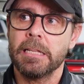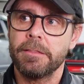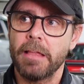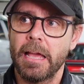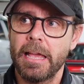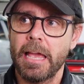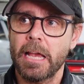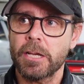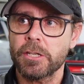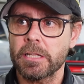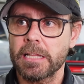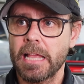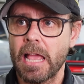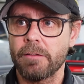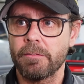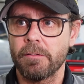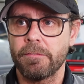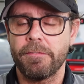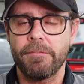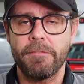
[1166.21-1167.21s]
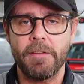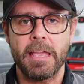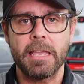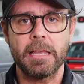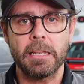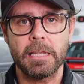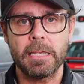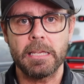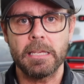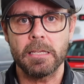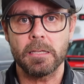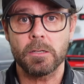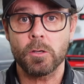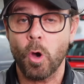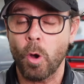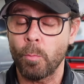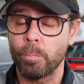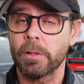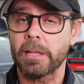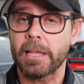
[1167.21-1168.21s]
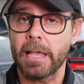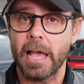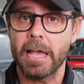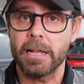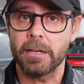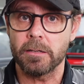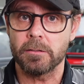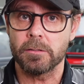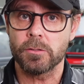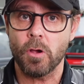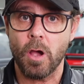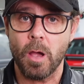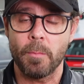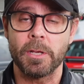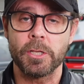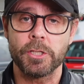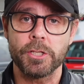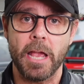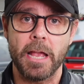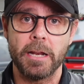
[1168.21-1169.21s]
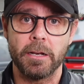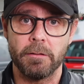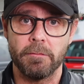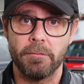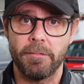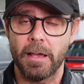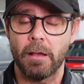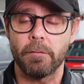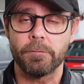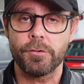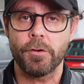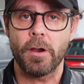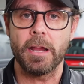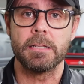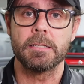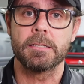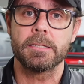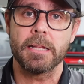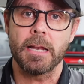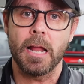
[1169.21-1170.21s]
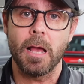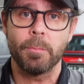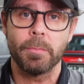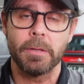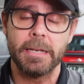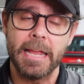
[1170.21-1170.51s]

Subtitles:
They actually have a fairly complicated timing chain and valve train setup.